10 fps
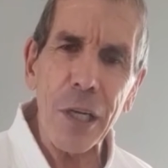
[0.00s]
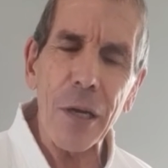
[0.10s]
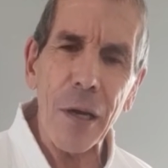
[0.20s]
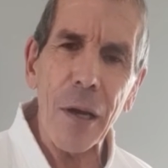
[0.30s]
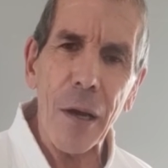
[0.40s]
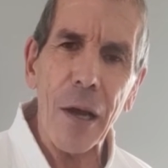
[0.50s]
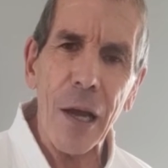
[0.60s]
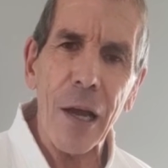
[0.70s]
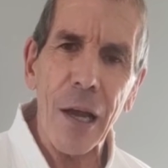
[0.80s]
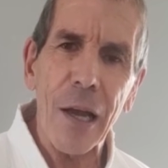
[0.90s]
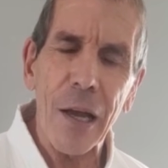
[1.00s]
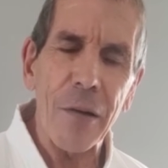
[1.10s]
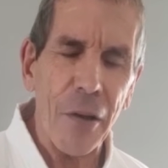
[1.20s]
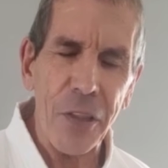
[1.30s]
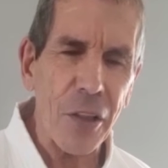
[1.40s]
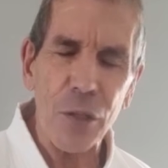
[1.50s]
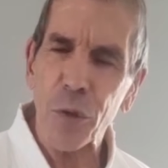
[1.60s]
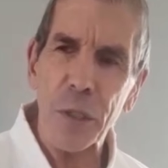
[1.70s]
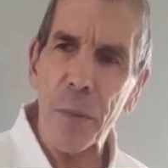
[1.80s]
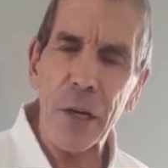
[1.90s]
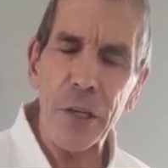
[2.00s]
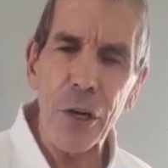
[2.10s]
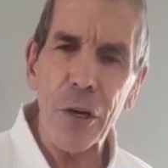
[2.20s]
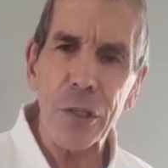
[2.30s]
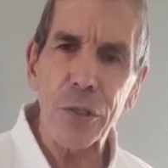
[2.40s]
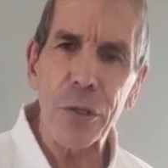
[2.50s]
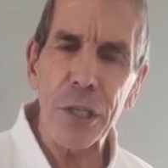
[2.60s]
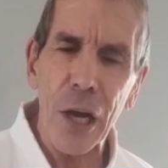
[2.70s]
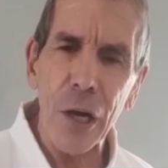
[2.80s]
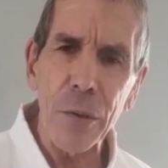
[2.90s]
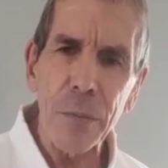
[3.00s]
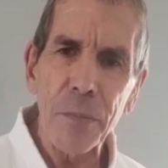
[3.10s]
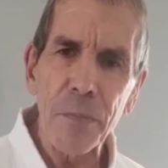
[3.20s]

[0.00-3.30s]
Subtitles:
I think this was about a year or two ago.